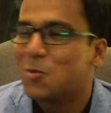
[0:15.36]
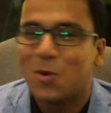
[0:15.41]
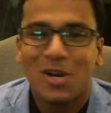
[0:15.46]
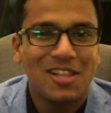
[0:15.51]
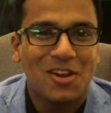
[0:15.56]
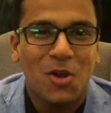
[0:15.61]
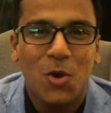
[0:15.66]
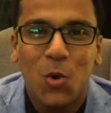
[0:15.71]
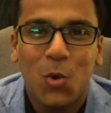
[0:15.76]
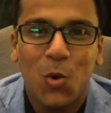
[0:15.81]
one
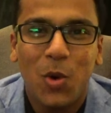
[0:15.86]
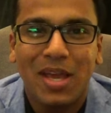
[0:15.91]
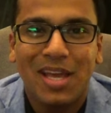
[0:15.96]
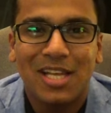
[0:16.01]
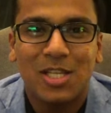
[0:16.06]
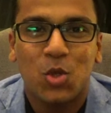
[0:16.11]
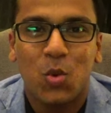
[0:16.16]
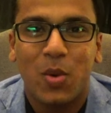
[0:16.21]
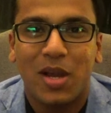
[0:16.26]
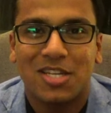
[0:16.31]
of the
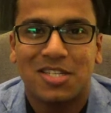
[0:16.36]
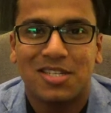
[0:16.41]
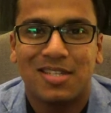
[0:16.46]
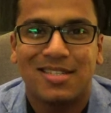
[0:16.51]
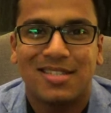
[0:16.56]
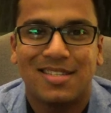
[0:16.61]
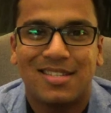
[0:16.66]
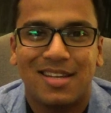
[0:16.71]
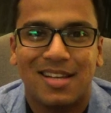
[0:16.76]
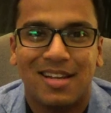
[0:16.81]
quickest
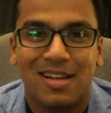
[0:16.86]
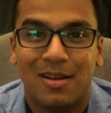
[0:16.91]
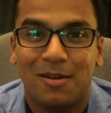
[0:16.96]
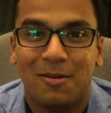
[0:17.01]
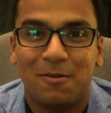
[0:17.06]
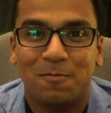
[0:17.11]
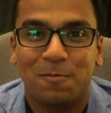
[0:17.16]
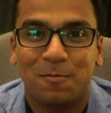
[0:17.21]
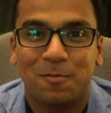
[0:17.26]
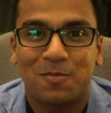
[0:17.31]
questions
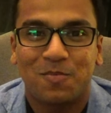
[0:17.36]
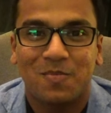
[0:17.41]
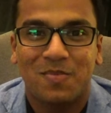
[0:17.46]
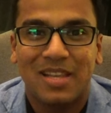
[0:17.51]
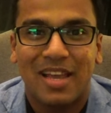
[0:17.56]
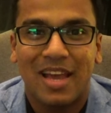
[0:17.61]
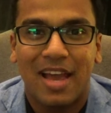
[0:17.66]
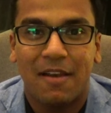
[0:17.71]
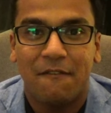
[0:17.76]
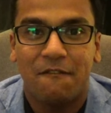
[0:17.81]

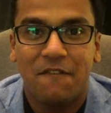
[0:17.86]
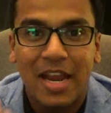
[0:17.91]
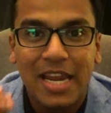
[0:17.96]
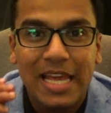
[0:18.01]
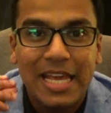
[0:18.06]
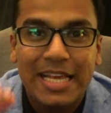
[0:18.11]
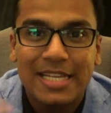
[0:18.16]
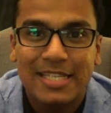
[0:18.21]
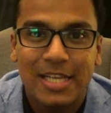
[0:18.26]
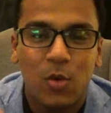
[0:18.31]
and very
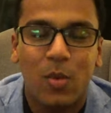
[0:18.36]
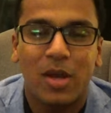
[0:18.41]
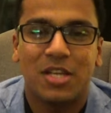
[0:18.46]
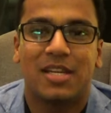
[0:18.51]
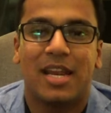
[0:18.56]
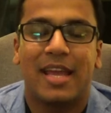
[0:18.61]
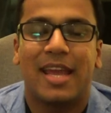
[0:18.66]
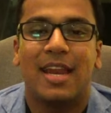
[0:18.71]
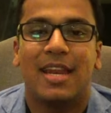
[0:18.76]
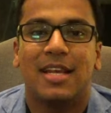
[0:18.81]
easy
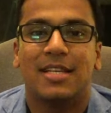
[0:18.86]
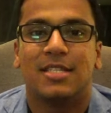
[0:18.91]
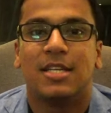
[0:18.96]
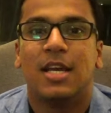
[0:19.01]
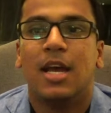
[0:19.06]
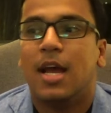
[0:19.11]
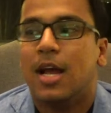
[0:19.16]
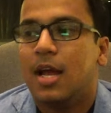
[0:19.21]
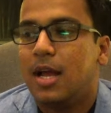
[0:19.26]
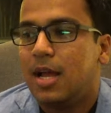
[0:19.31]
question I get is,
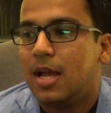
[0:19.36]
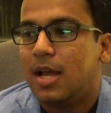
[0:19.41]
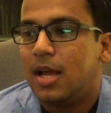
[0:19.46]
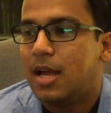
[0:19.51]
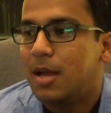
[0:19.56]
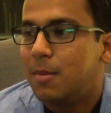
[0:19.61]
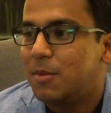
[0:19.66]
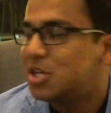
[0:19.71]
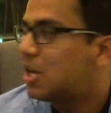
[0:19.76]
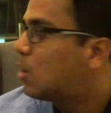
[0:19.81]

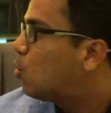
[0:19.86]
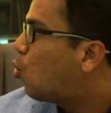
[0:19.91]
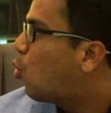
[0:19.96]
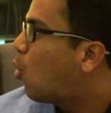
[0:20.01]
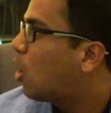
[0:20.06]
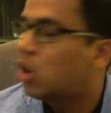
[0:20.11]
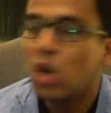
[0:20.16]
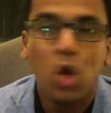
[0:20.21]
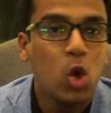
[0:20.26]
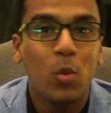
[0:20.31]
Bishal,
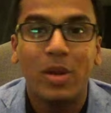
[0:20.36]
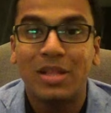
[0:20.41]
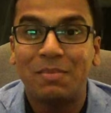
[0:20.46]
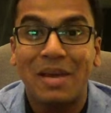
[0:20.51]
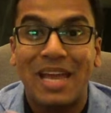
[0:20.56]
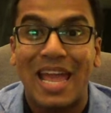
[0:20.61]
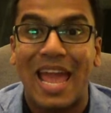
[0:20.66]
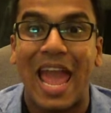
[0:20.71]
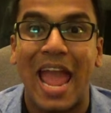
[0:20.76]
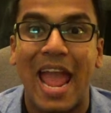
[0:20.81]
what to do with
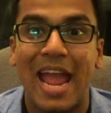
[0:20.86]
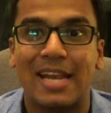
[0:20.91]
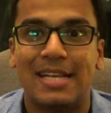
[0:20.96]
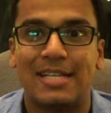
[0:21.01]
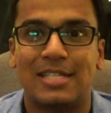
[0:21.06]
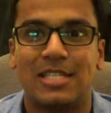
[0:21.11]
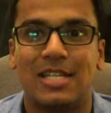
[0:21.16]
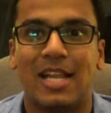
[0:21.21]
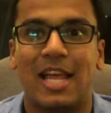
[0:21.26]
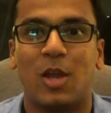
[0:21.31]
my
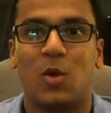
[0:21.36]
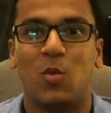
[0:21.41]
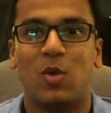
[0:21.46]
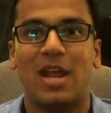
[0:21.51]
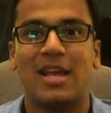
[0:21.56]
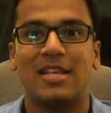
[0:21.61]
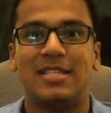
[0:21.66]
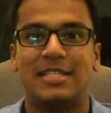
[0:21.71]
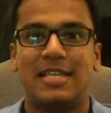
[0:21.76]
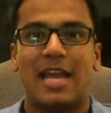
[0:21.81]
hands? Like when
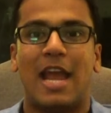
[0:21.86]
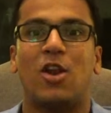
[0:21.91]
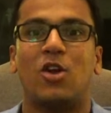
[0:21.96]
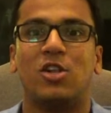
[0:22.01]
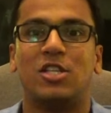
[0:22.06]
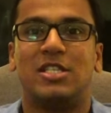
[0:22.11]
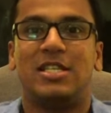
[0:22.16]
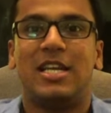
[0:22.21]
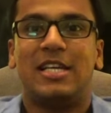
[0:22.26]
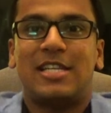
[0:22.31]
I stand
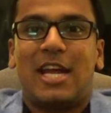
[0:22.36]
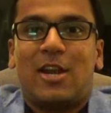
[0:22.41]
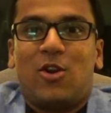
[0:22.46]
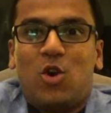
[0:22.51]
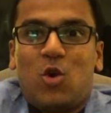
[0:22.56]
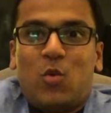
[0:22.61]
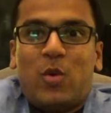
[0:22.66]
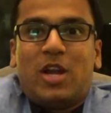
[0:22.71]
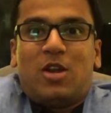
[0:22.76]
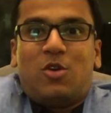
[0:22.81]
on stage, I don't
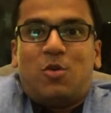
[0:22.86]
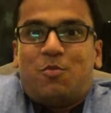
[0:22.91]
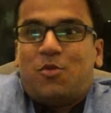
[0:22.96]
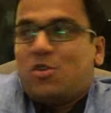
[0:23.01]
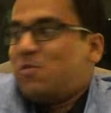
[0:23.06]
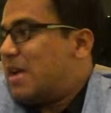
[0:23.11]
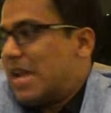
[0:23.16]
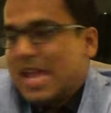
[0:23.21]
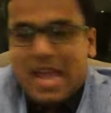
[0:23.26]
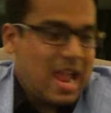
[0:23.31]
know where to
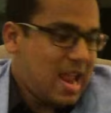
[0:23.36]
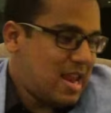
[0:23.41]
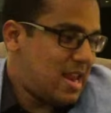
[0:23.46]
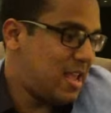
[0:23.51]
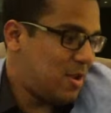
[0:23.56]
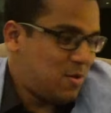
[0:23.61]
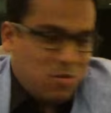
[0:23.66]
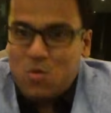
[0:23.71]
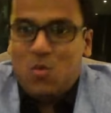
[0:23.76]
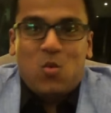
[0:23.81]
put my hand,
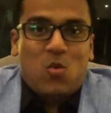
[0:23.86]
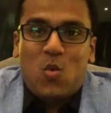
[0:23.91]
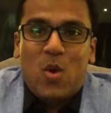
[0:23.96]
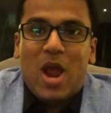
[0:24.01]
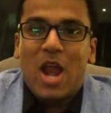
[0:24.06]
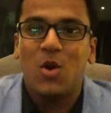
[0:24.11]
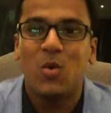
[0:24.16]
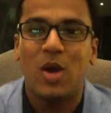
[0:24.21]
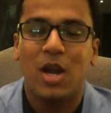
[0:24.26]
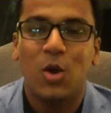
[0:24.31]
like
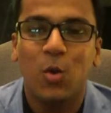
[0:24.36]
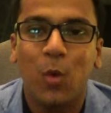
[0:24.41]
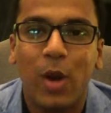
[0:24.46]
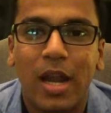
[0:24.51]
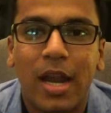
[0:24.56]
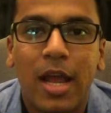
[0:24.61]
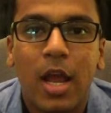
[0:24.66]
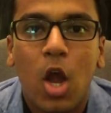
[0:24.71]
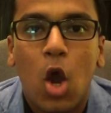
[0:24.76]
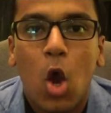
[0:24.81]
where do I do it?
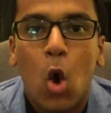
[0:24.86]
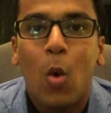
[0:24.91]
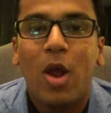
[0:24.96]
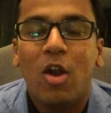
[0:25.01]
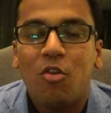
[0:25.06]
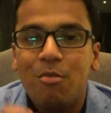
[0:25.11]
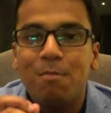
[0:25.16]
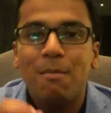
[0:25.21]
Well,